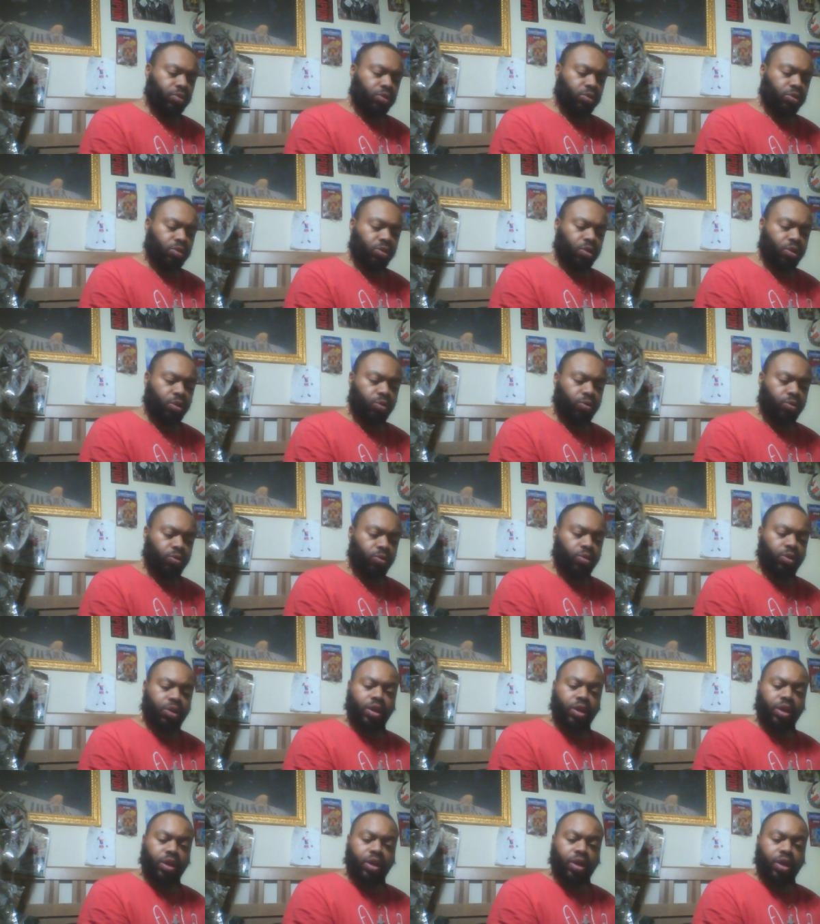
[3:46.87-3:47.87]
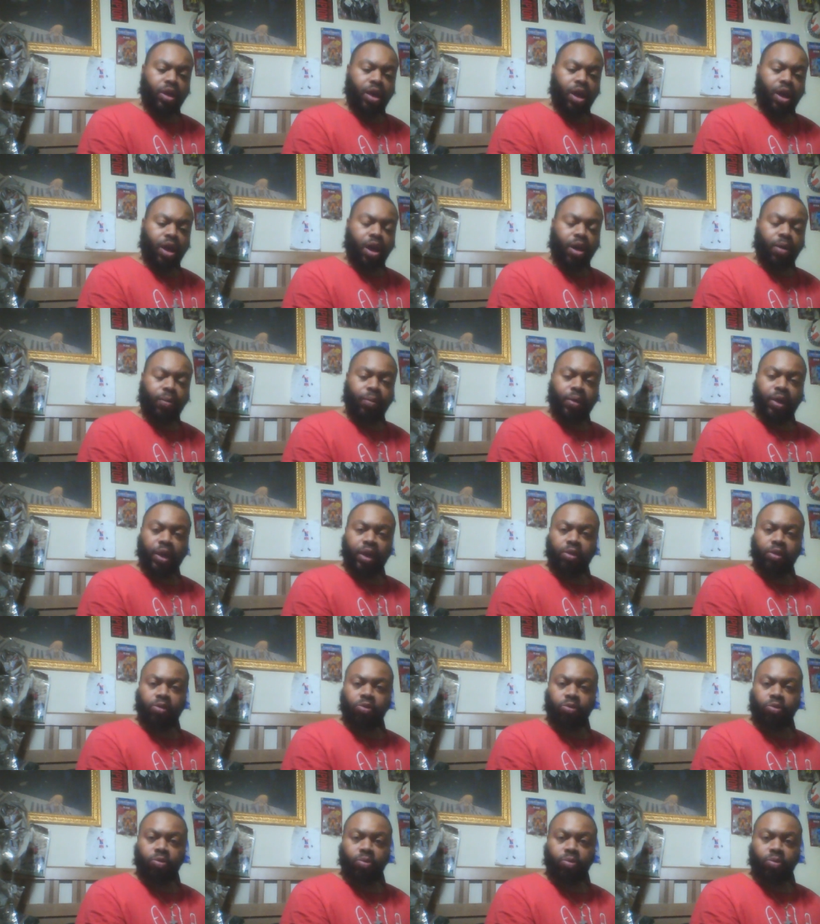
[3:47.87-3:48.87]
So
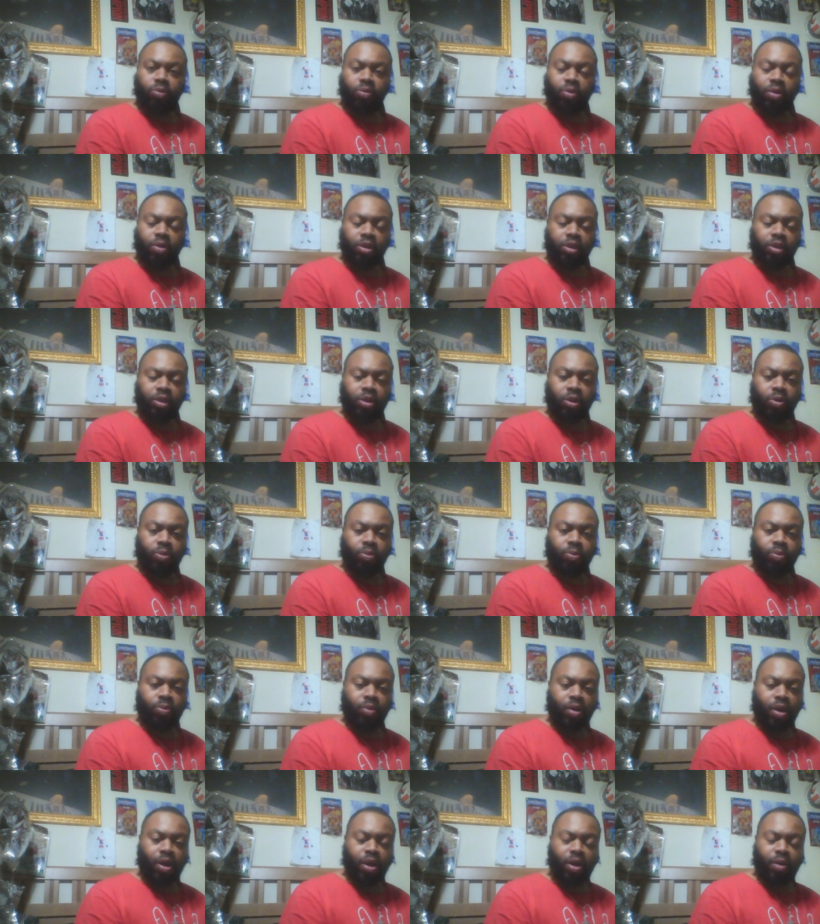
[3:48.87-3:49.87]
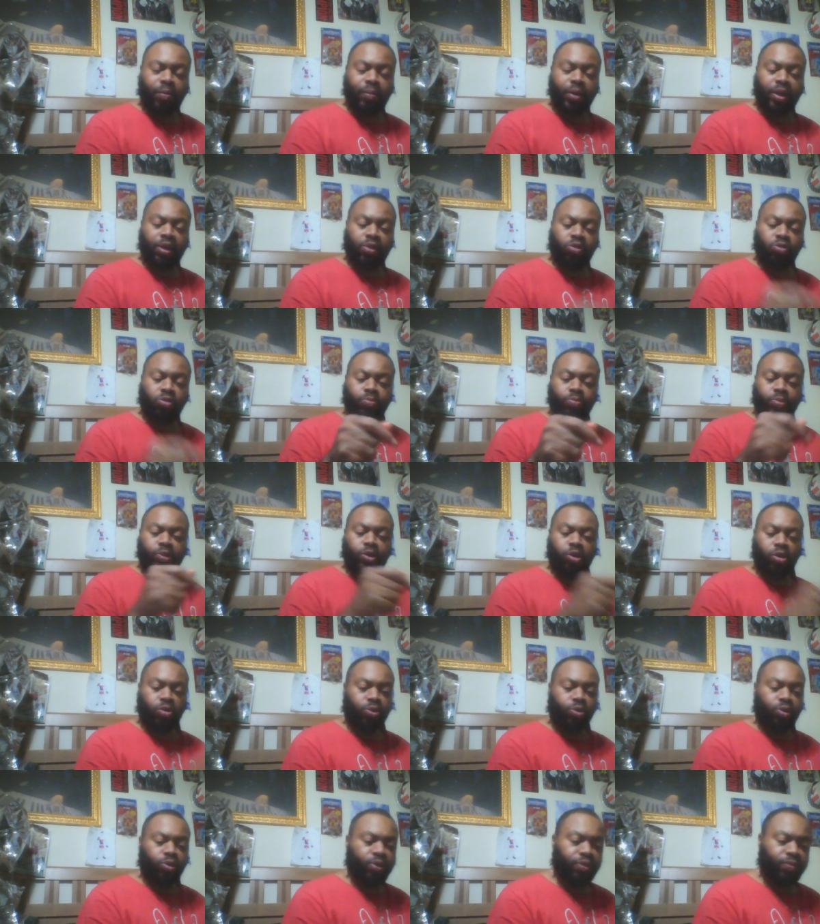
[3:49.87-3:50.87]
answer, you know, answer
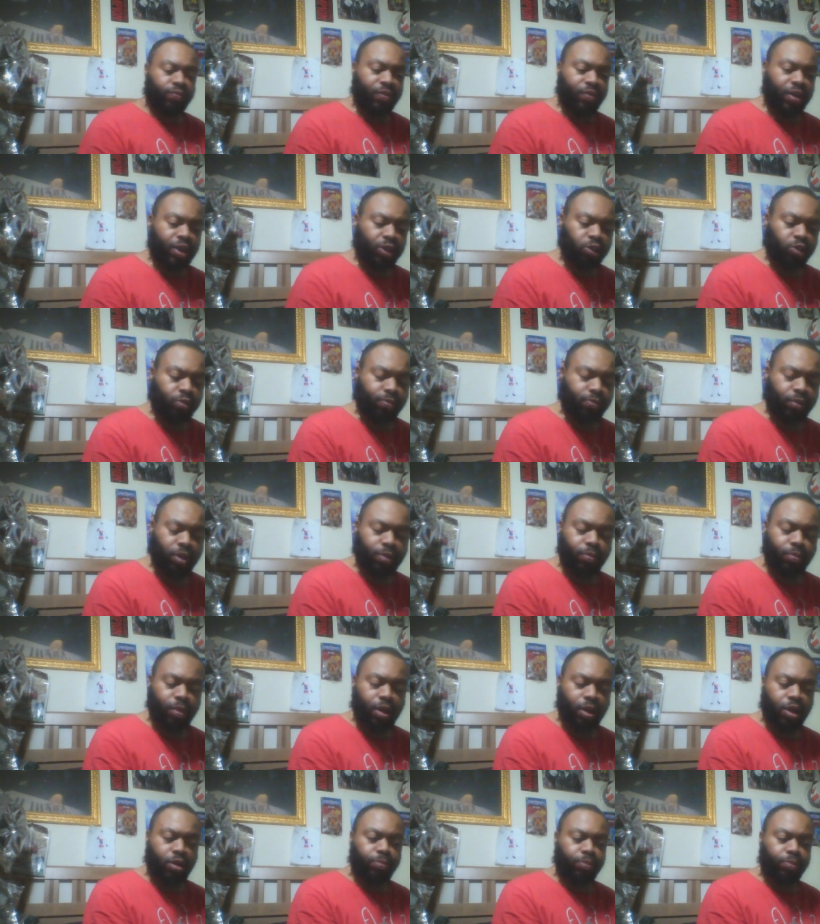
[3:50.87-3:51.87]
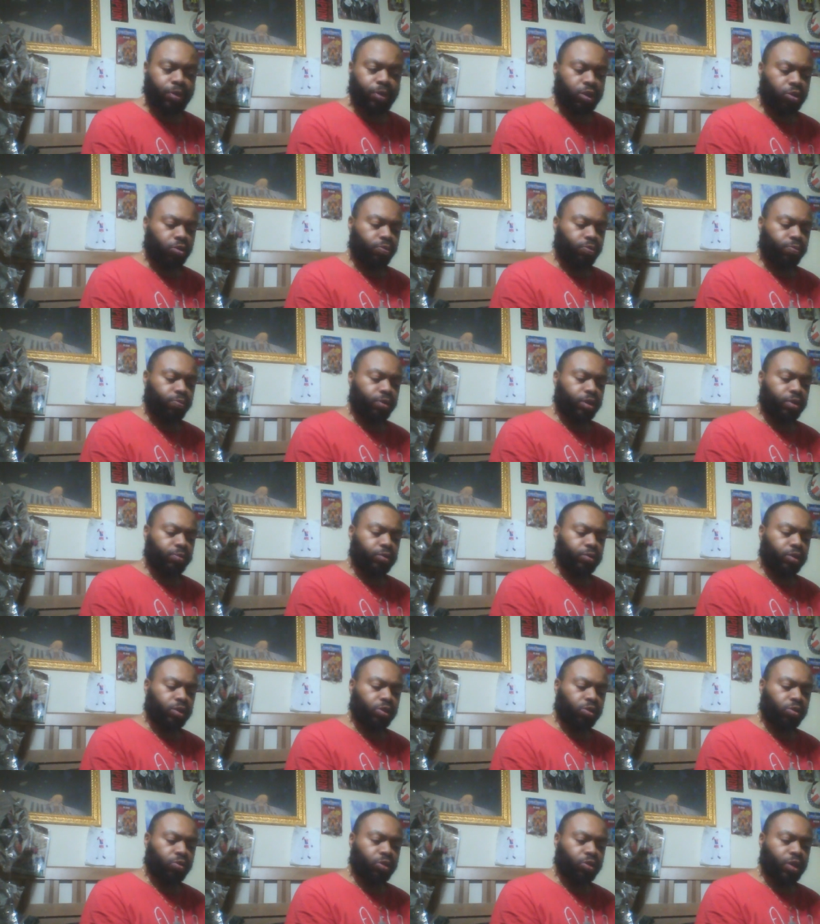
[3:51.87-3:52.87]
below if I should make my appeal
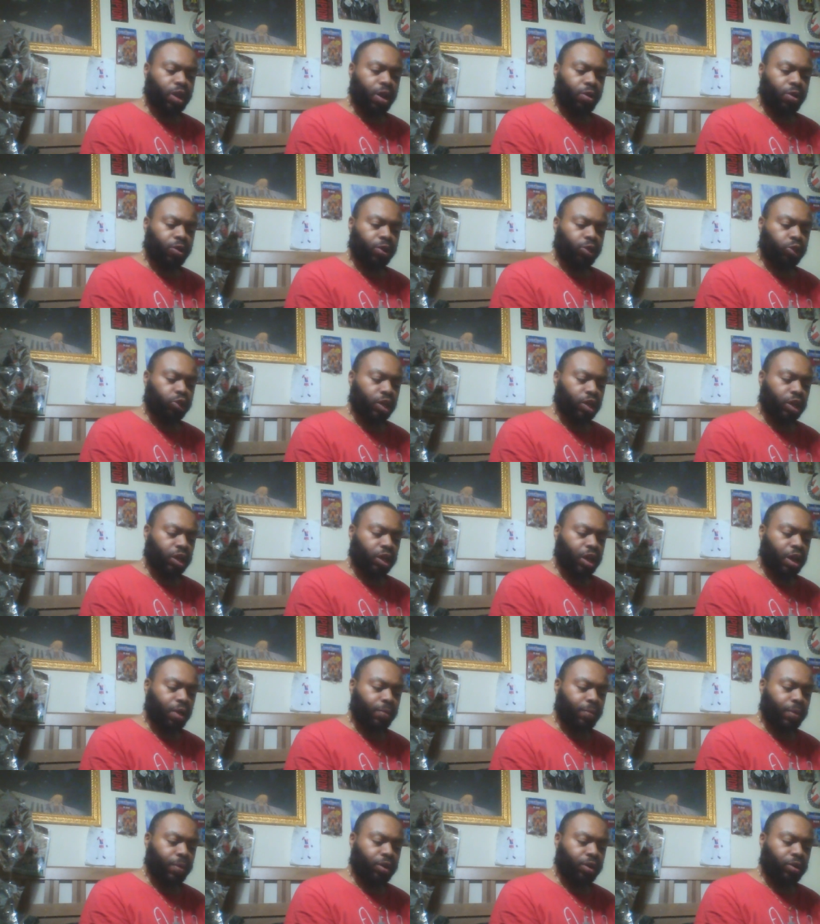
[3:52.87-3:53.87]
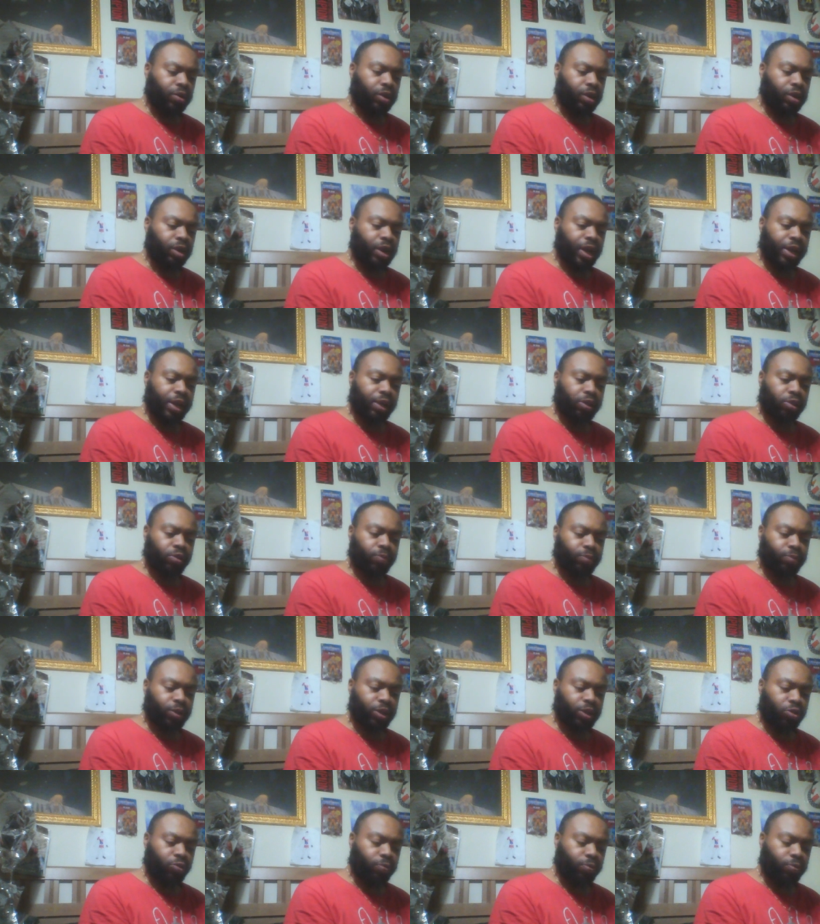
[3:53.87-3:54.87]
public, so y'all can check it out. My last
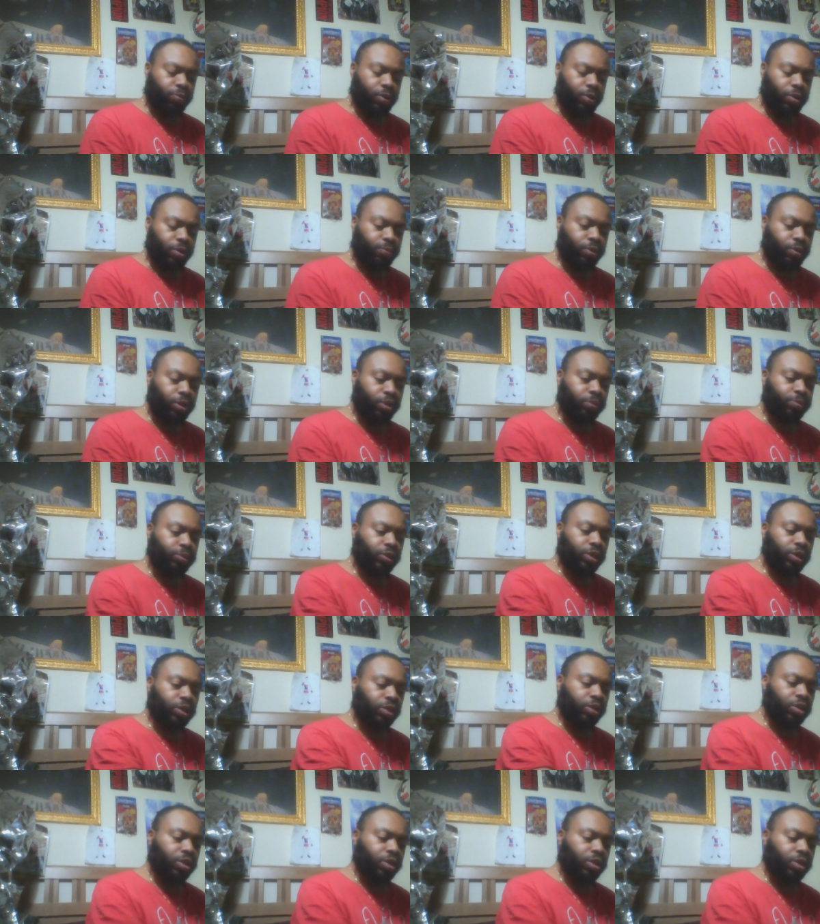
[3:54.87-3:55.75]
appeal public,